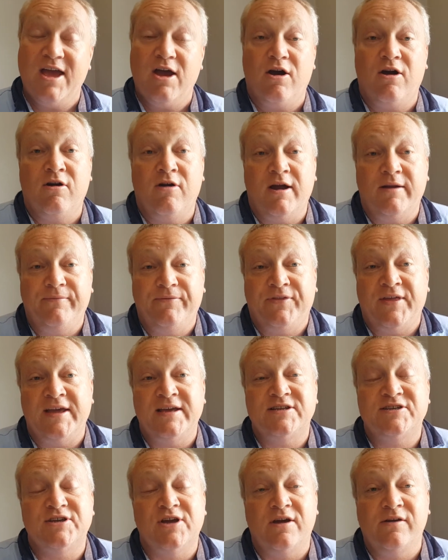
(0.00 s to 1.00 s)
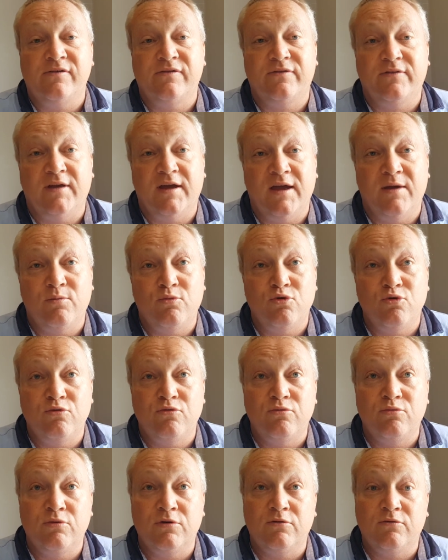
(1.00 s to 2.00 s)
All right. Thanks, Soph. Thank and you,
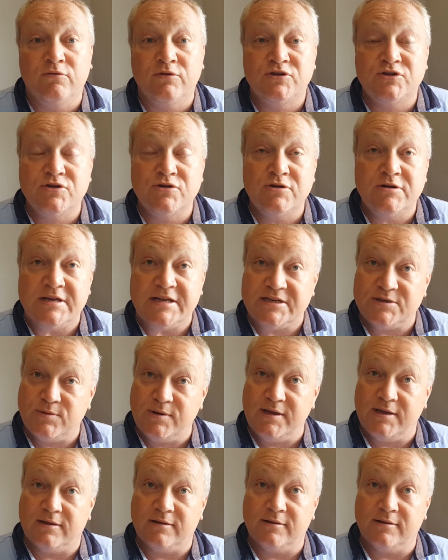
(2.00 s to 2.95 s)
we'll, We'll return next week.